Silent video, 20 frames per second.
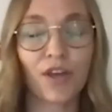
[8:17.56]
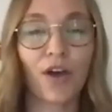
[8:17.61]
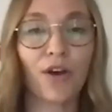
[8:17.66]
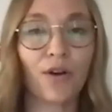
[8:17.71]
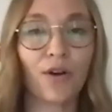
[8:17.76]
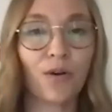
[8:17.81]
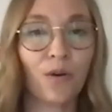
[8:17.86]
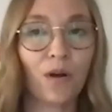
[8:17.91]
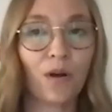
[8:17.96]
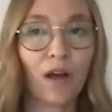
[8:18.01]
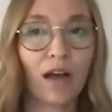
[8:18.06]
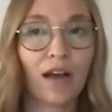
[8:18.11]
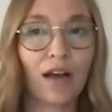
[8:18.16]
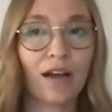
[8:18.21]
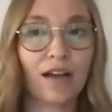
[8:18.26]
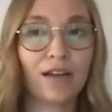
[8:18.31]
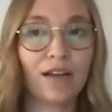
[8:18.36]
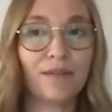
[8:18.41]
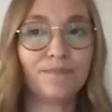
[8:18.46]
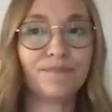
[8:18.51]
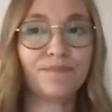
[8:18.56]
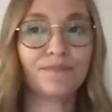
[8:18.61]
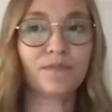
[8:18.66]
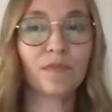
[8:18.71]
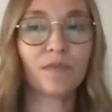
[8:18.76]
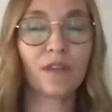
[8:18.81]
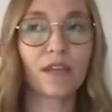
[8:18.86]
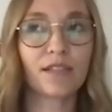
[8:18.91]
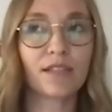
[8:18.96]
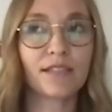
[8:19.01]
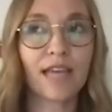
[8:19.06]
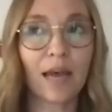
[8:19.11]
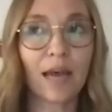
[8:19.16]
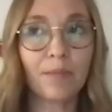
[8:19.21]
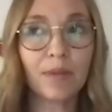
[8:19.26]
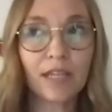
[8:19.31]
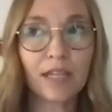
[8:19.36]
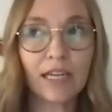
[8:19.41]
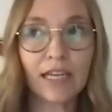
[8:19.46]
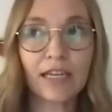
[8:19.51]
So,
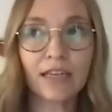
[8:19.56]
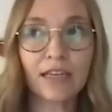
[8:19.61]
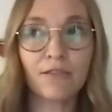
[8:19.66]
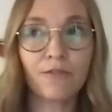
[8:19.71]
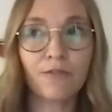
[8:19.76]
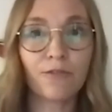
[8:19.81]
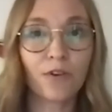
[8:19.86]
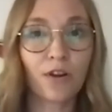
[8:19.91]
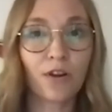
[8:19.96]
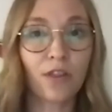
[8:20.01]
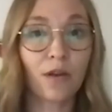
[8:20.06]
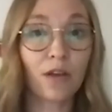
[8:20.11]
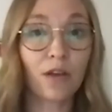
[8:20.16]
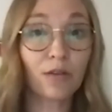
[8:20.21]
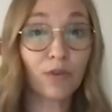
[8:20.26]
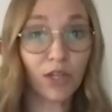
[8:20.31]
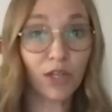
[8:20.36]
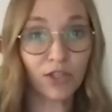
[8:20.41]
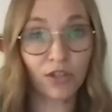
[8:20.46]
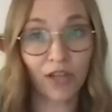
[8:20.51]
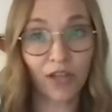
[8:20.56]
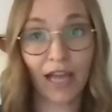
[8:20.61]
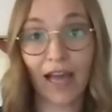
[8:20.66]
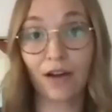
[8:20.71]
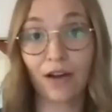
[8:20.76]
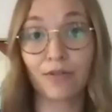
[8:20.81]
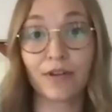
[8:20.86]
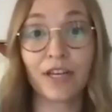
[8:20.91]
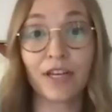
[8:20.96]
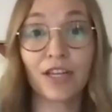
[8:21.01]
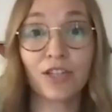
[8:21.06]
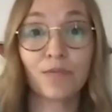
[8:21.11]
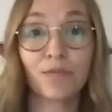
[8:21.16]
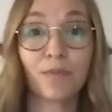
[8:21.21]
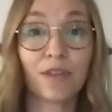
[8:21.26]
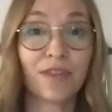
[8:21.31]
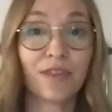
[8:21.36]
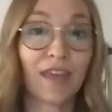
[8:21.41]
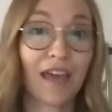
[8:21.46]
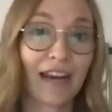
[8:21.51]
templated for the original
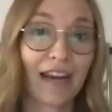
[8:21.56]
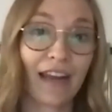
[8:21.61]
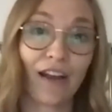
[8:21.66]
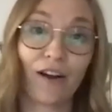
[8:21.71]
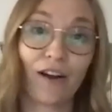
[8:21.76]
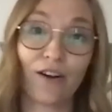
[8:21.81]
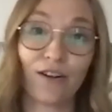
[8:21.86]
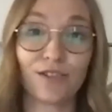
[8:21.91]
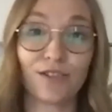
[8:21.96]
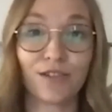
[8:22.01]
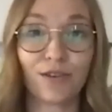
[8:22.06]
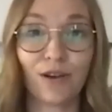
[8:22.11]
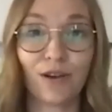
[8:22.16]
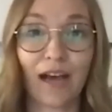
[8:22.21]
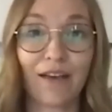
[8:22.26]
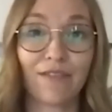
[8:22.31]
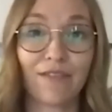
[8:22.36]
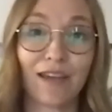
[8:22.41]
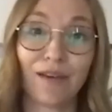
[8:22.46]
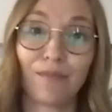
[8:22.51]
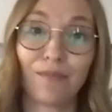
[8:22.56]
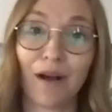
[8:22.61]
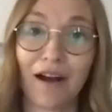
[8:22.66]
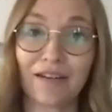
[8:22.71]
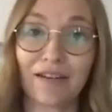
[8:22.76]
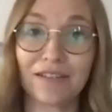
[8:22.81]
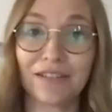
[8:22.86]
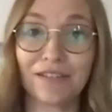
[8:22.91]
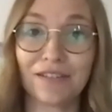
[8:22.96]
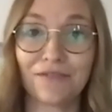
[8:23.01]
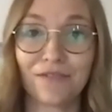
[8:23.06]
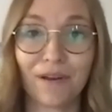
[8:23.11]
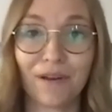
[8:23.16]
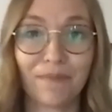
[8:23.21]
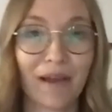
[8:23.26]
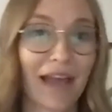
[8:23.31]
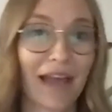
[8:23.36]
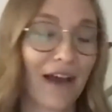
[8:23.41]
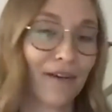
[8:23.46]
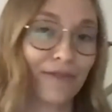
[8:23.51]
outreach, but then I also have
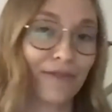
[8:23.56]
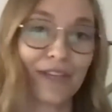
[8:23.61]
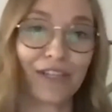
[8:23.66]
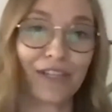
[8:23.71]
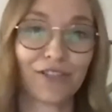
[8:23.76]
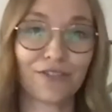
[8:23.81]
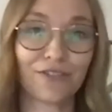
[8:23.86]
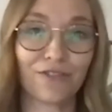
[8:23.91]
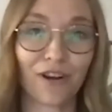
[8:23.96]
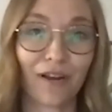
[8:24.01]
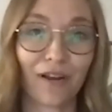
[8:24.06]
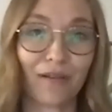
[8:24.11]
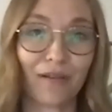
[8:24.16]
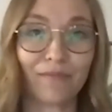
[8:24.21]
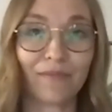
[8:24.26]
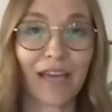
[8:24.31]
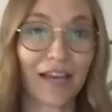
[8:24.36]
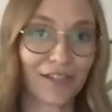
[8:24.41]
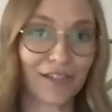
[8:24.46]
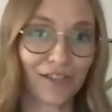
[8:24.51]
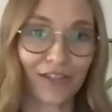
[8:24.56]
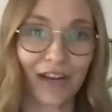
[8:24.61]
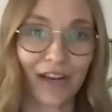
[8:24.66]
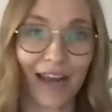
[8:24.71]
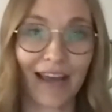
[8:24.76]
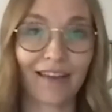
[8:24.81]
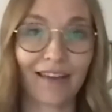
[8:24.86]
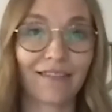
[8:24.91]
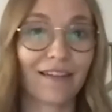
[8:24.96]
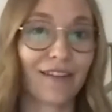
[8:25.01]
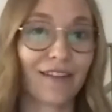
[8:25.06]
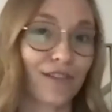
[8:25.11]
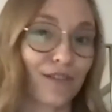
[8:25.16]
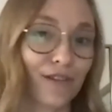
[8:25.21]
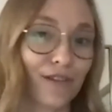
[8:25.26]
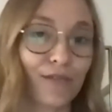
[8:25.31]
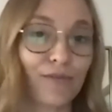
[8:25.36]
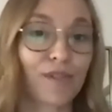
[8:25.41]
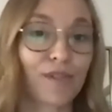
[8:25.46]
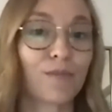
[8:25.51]
inboxes from my outreach from yesterday.
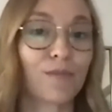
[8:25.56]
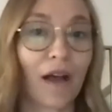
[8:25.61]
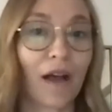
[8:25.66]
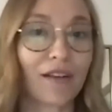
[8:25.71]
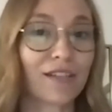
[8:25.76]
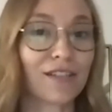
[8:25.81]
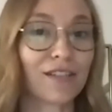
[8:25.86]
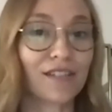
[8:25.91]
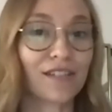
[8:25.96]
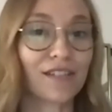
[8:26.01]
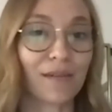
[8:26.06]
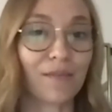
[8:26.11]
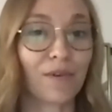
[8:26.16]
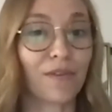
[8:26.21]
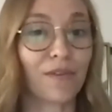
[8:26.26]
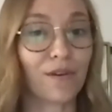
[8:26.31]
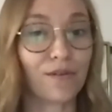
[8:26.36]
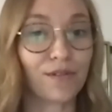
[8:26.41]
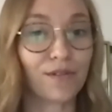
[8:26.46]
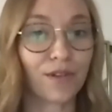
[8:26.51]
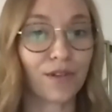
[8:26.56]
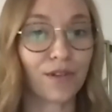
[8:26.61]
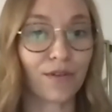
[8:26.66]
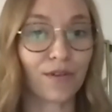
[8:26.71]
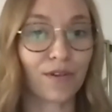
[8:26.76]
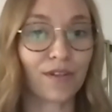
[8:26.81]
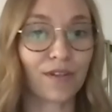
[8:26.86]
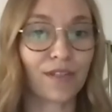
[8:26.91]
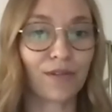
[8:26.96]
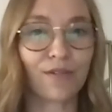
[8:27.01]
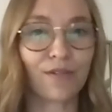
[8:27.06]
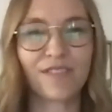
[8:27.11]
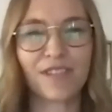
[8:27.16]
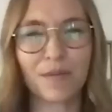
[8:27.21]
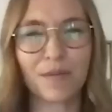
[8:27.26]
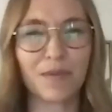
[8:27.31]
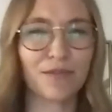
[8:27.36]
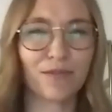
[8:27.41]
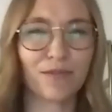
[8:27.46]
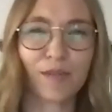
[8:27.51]
And so I was responding to some of those donors,
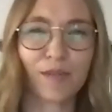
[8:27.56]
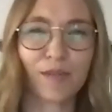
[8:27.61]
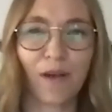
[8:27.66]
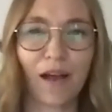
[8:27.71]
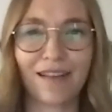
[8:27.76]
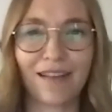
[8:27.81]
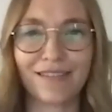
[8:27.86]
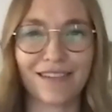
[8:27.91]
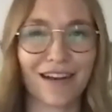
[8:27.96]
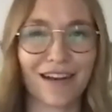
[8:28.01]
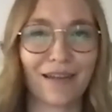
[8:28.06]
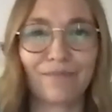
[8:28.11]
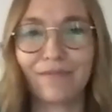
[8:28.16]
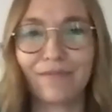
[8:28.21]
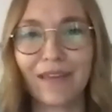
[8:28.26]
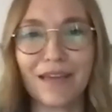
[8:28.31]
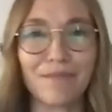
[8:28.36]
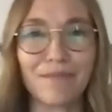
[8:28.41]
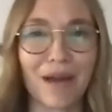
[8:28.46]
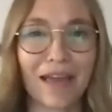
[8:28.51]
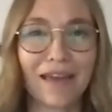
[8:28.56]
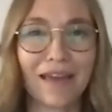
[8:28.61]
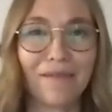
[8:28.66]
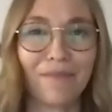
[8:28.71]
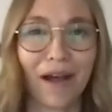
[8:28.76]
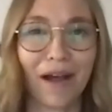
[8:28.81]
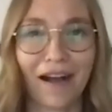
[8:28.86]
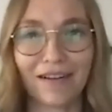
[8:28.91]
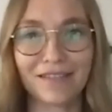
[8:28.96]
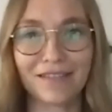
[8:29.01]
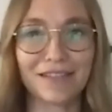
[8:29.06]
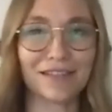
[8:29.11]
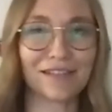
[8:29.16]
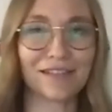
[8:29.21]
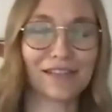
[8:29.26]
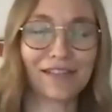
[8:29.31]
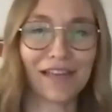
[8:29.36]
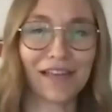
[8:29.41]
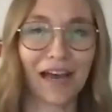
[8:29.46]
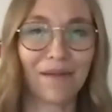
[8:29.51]
or someone responds and I'm in my
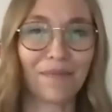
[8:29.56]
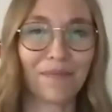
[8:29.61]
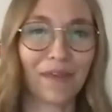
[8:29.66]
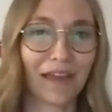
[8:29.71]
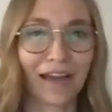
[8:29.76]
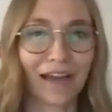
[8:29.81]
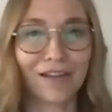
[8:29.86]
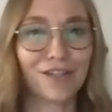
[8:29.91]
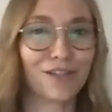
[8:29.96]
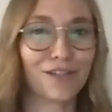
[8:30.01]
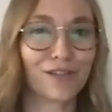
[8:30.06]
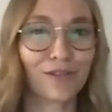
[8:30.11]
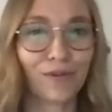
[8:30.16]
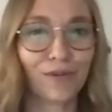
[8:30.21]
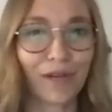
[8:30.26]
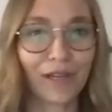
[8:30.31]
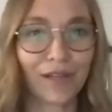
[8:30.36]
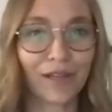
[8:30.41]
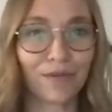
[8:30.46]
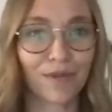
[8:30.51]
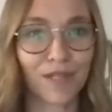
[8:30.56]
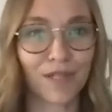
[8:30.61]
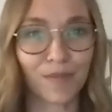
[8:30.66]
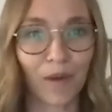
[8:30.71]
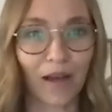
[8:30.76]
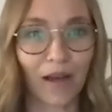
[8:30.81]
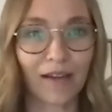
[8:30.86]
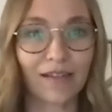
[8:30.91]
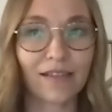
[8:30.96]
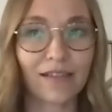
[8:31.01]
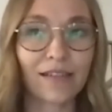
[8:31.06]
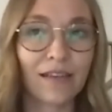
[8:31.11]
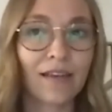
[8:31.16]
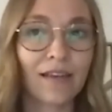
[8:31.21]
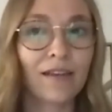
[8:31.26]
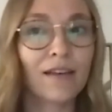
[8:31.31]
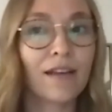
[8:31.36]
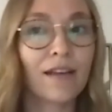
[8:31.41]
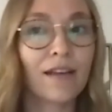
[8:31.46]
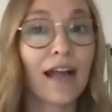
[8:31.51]
inbox and it's the top thing. I just quickly
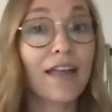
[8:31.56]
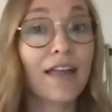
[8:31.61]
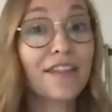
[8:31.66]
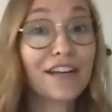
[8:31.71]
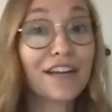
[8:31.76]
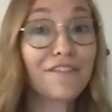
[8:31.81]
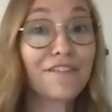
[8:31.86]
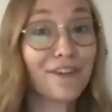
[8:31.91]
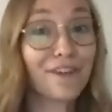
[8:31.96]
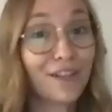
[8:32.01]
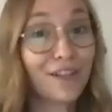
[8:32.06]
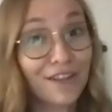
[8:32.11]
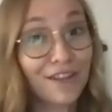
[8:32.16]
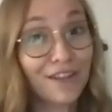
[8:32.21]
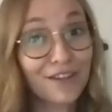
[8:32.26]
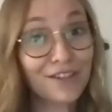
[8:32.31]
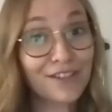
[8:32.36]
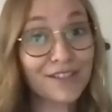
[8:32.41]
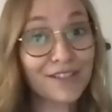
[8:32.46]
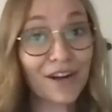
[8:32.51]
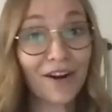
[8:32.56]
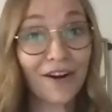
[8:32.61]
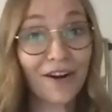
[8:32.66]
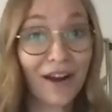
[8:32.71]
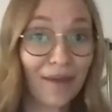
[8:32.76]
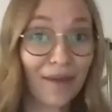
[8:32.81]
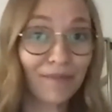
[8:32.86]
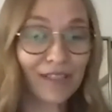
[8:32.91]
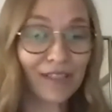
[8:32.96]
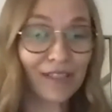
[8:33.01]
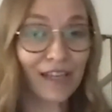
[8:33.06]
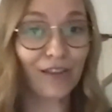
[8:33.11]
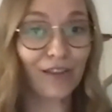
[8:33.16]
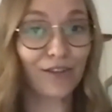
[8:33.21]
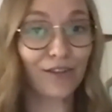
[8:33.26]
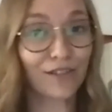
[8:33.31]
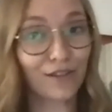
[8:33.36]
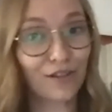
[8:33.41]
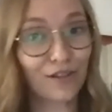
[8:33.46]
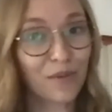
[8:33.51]
respond. And then I fill in their CRM
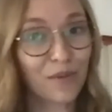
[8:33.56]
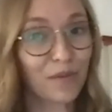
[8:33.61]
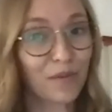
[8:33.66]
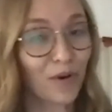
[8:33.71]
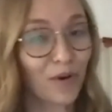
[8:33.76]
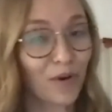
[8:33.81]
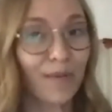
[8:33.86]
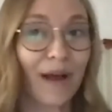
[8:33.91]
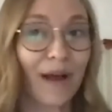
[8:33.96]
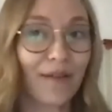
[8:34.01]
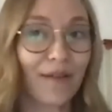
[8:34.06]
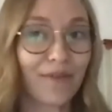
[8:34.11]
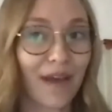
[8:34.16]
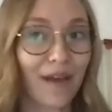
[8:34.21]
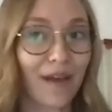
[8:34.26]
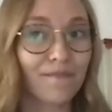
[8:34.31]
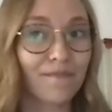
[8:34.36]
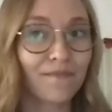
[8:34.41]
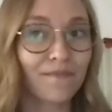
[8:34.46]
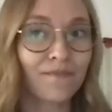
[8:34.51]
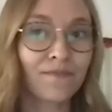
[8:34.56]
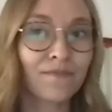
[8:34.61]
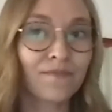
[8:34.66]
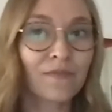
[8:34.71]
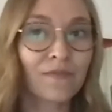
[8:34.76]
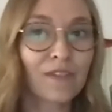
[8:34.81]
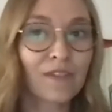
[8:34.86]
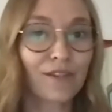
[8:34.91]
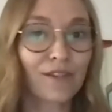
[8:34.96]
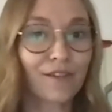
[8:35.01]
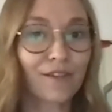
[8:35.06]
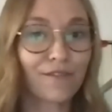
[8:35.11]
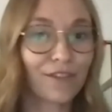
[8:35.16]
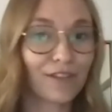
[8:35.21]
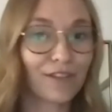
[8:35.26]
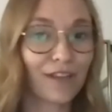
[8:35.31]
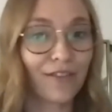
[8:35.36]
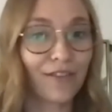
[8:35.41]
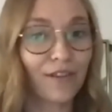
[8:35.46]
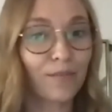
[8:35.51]
because I learned a little bit more about them. So
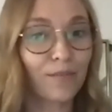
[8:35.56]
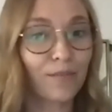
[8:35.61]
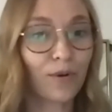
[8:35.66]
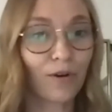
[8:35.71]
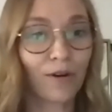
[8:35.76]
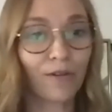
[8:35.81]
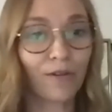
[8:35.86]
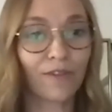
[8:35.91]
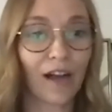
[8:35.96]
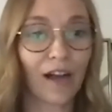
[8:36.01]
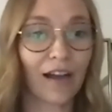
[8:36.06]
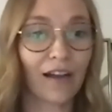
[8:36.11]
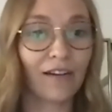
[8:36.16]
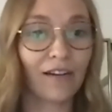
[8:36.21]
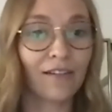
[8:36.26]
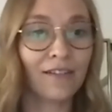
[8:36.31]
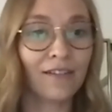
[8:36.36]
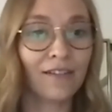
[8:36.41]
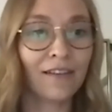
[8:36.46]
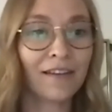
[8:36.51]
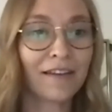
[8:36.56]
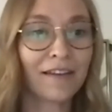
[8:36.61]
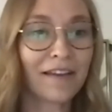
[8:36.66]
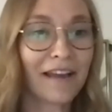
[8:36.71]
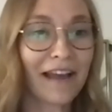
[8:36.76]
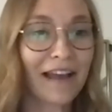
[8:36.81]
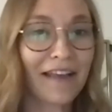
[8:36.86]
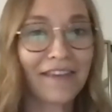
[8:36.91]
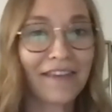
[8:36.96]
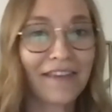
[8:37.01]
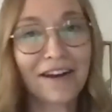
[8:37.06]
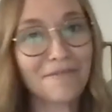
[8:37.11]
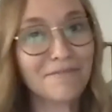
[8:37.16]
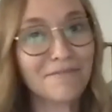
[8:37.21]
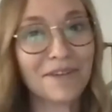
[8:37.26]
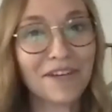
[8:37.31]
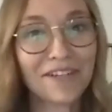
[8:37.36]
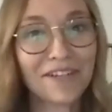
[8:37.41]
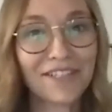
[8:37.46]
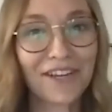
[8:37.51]
I filled out their profile and
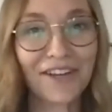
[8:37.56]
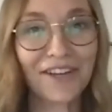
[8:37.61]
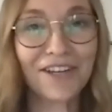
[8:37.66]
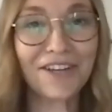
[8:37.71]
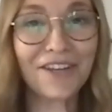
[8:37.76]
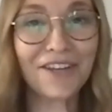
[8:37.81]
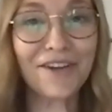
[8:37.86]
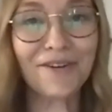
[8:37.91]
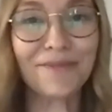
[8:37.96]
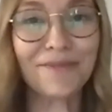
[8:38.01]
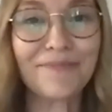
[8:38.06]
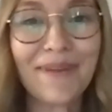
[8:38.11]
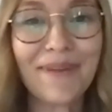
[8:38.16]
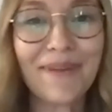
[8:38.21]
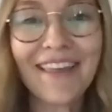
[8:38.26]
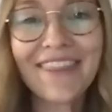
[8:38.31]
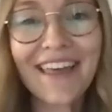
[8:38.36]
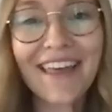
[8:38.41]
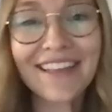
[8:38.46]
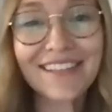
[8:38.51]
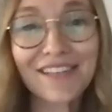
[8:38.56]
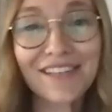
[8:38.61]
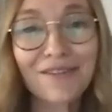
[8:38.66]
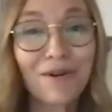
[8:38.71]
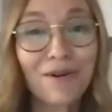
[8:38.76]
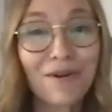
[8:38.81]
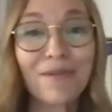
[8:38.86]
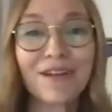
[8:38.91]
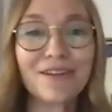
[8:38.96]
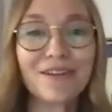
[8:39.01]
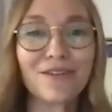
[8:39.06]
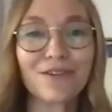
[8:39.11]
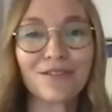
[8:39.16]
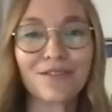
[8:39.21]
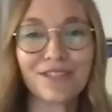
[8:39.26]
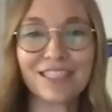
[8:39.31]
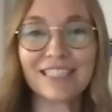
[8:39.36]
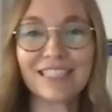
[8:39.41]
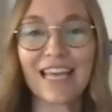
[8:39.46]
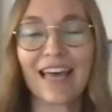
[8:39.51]
then I'm here talking to you. But that's like what my
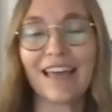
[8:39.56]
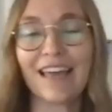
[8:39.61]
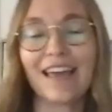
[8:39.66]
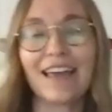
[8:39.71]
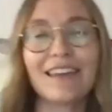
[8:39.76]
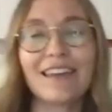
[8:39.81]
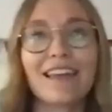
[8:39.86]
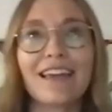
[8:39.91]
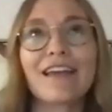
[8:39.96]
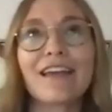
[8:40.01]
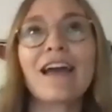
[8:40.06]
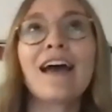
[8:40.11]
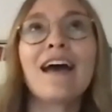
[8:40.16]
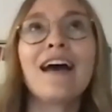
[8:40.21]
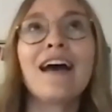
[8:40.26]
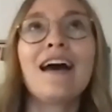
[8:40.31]
normal day, like